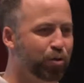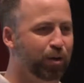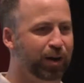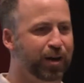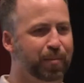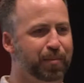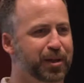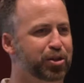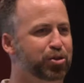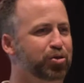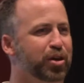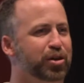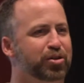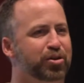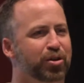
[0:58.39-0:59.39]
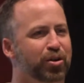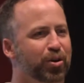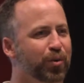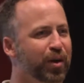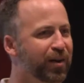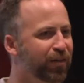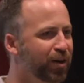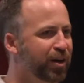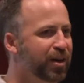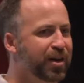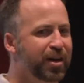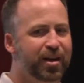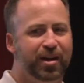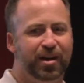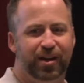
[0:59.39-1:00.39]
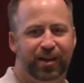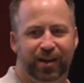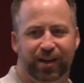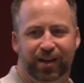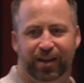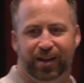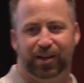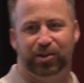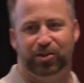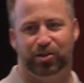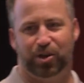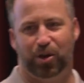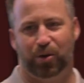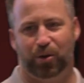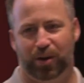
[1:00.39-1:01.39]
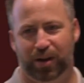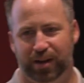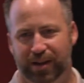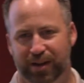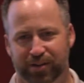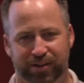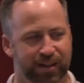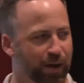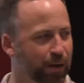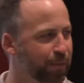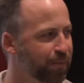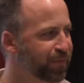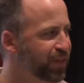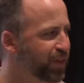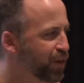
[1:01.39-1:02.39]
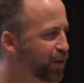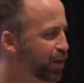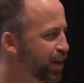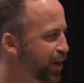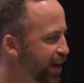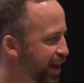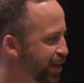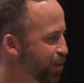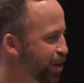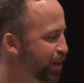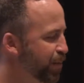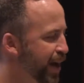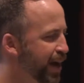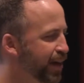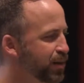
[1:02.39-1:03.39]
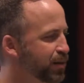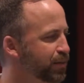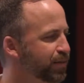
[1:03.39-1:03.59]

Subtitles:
company structure or whatever. So here's the deal. At Community Impact,